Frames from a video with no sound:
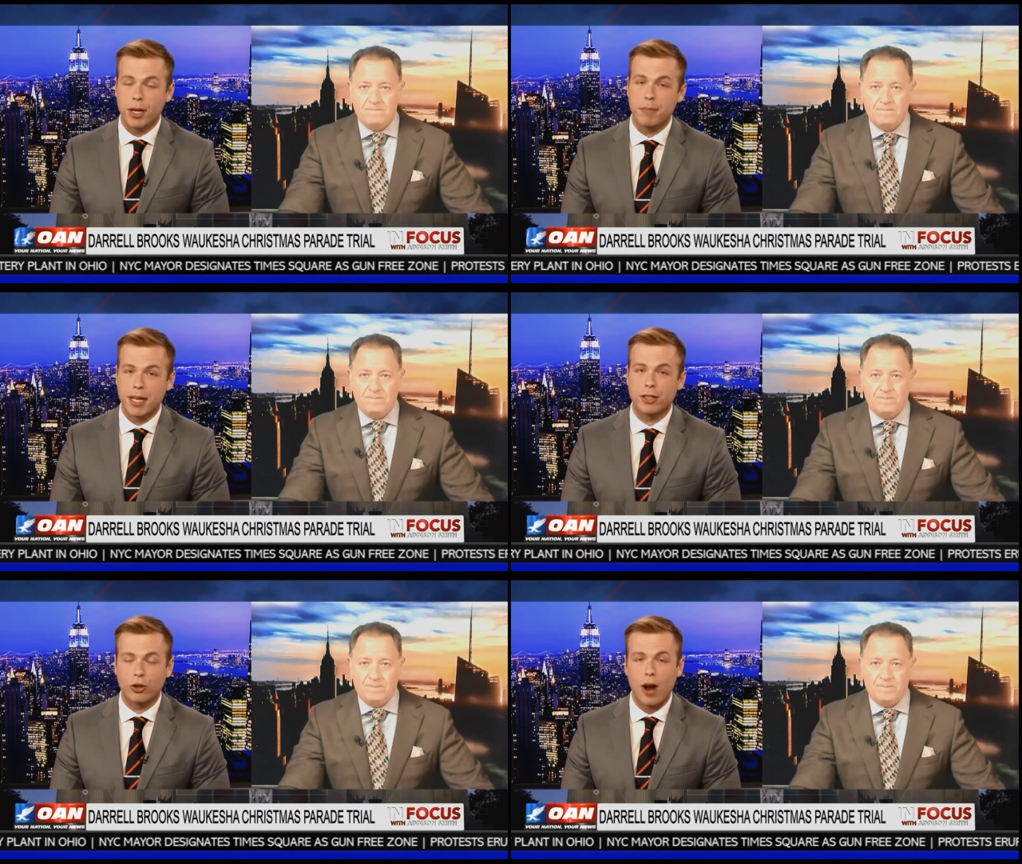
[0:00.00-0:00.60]
Speaker 1: pretty
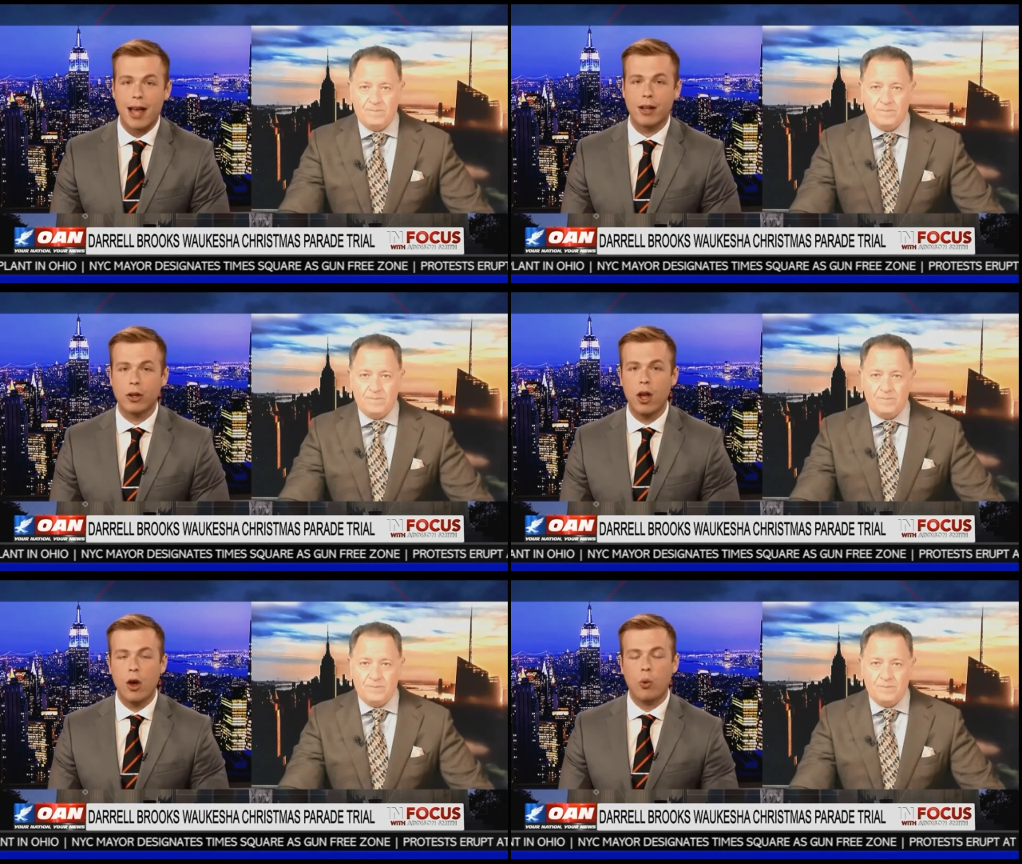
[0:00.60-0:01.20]
big
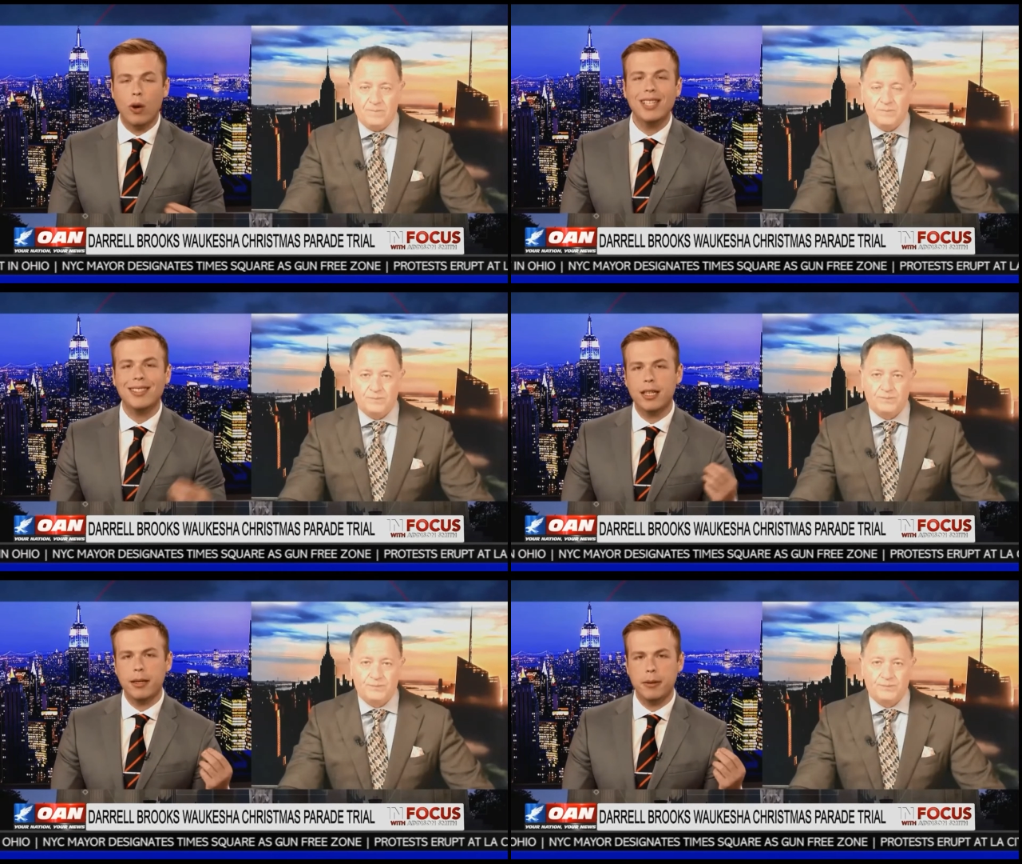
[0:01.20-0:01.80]
trial. What
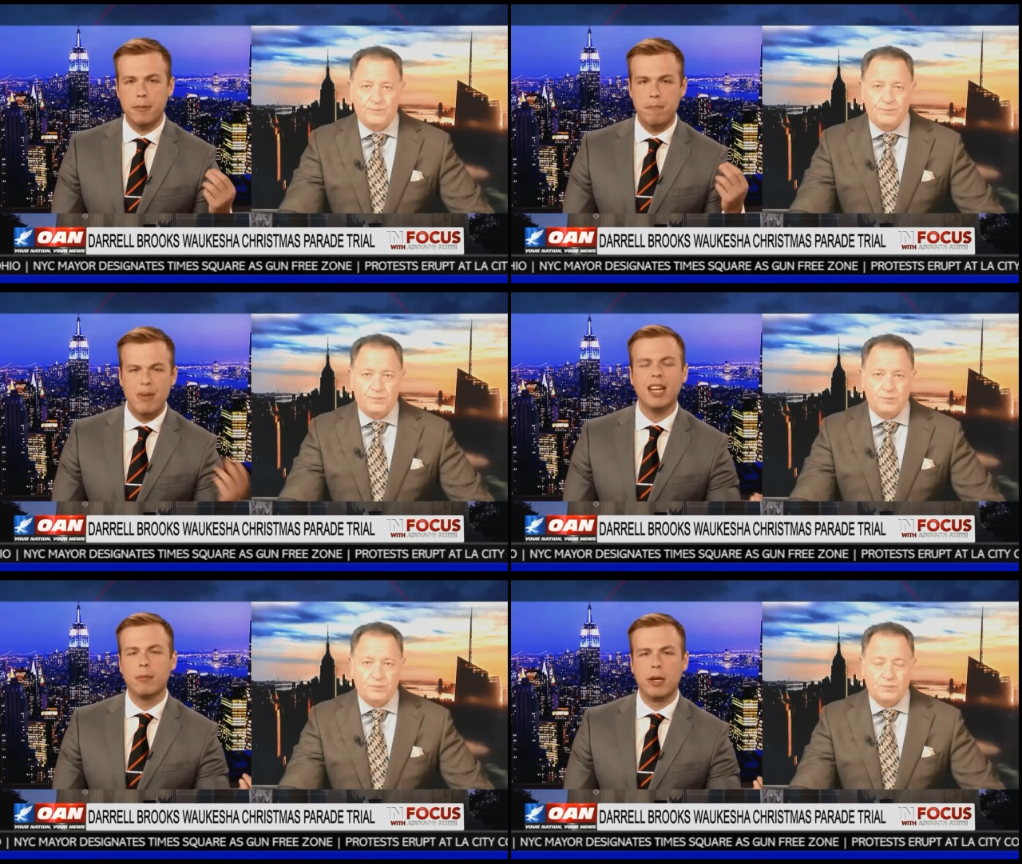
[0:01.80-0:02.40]
is the
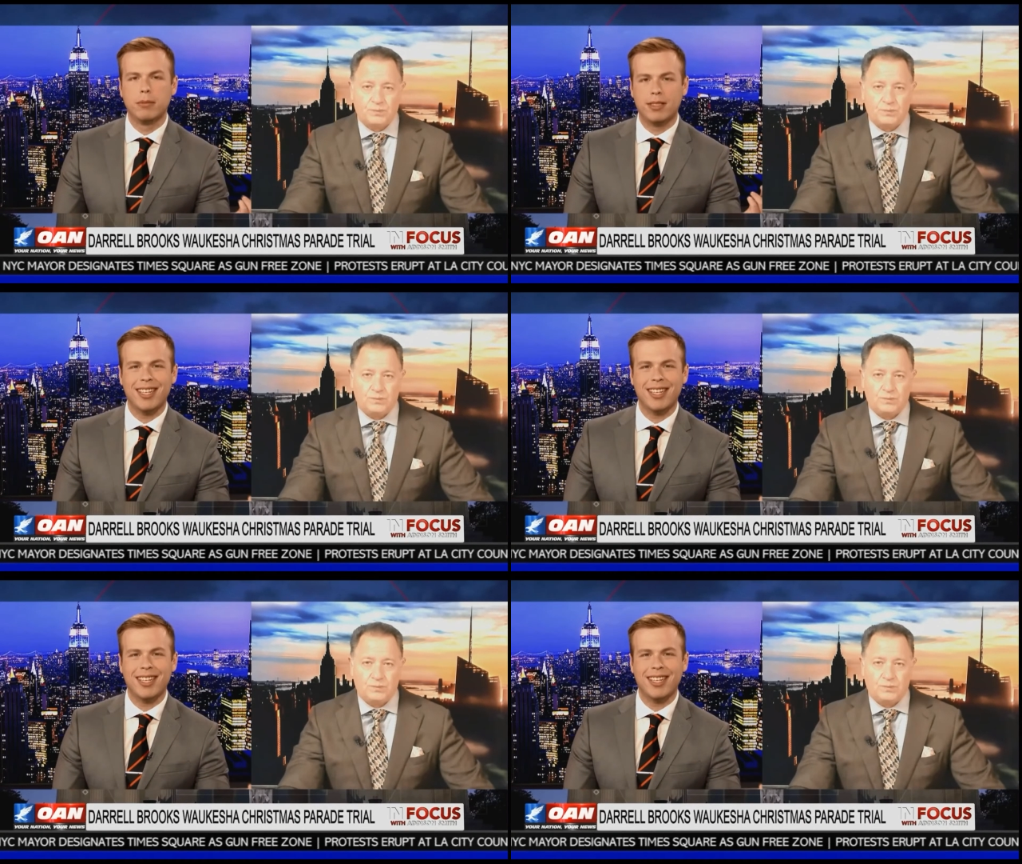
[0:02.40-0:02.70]
minimum